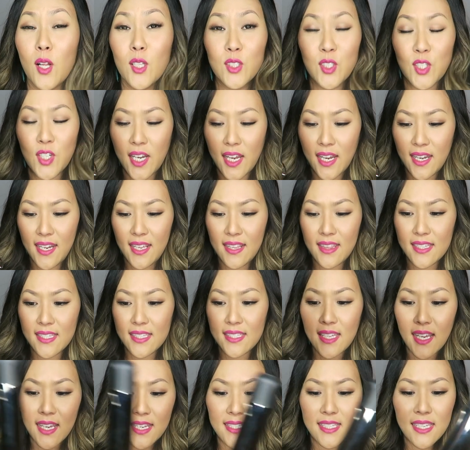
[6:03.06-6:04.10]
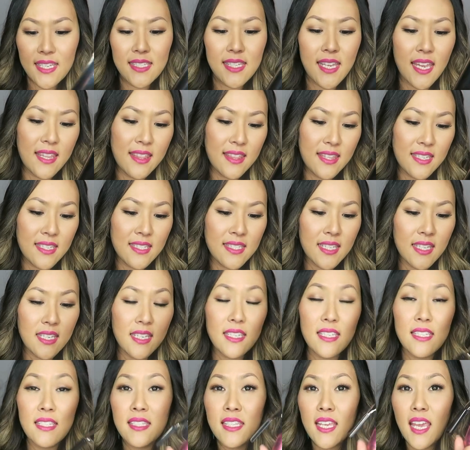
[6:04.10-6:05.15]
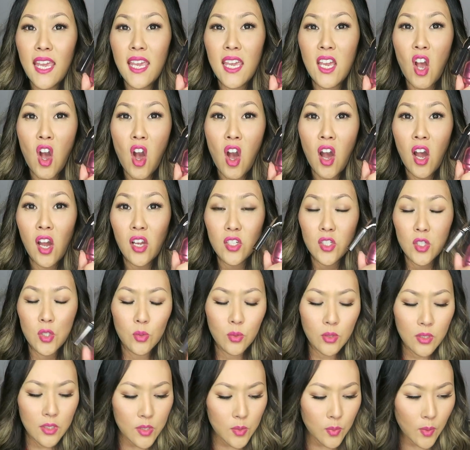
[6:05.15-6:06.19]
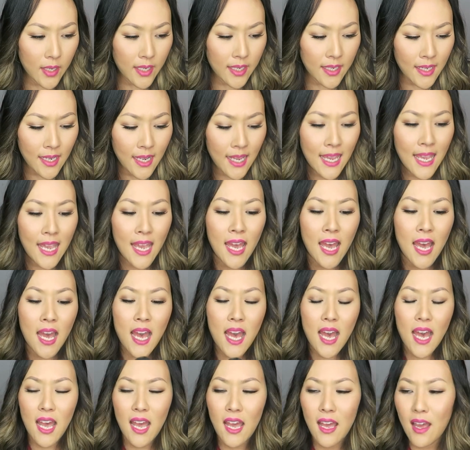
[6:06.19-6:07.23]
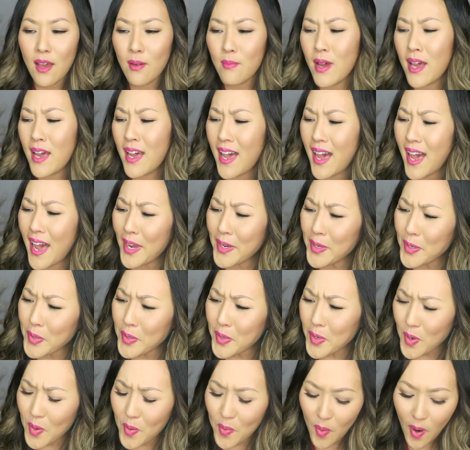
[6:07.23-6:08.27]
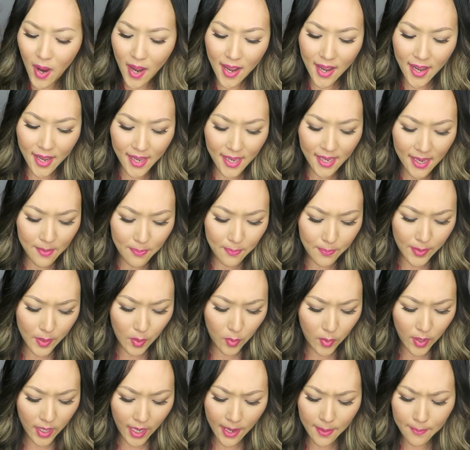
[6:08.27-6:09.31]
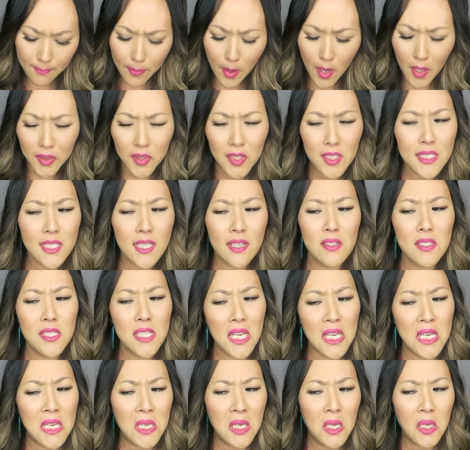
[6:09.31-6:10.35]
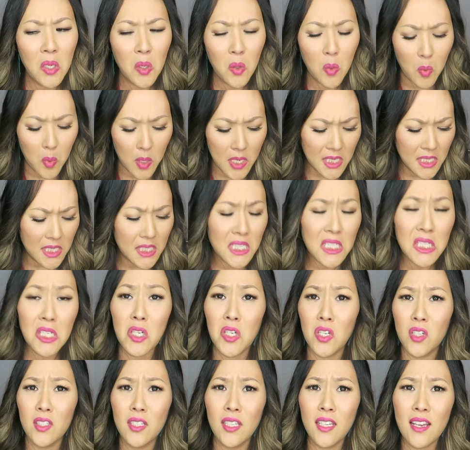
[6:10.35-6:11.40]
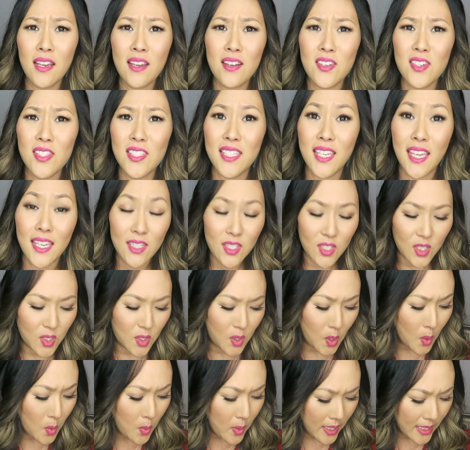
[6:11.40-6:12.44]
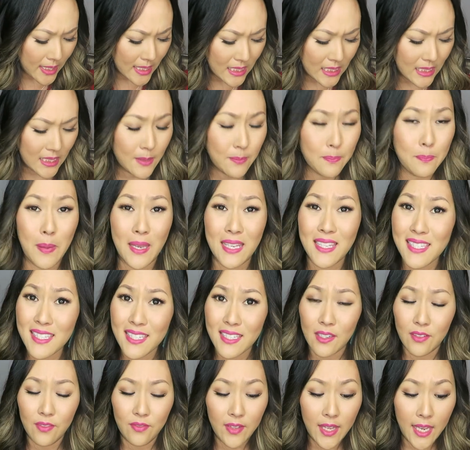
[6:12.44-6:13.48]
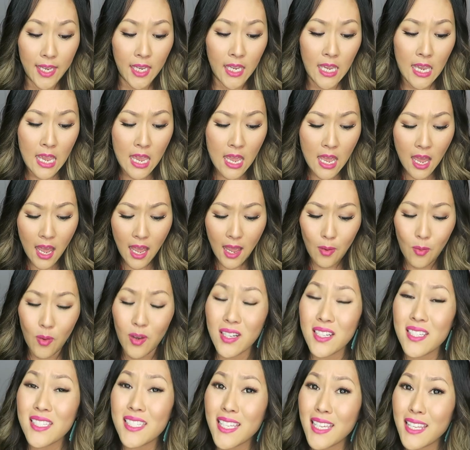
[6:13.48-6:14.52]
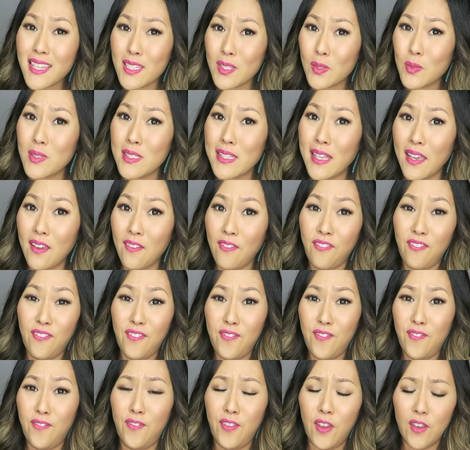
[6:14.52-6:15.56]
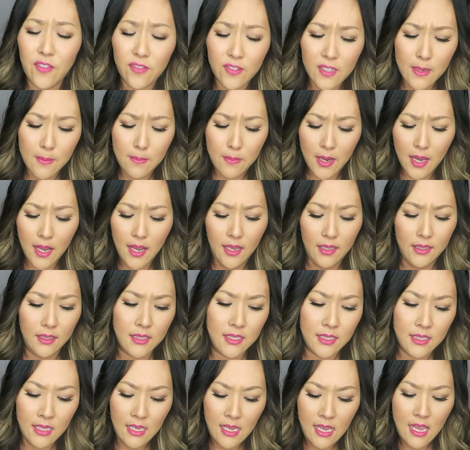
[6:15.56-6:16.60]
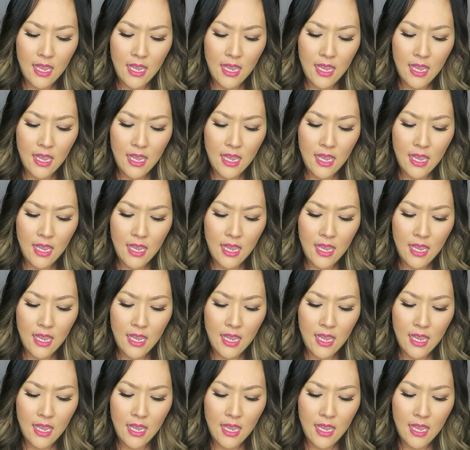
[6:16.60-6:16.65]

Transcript: alternating the sizes. And this is a Hot Tools one. Um, I don't know why, but when I bought this, I was like, when did curling irons get so expensive? Like, I wanna say this was like 50 bucks.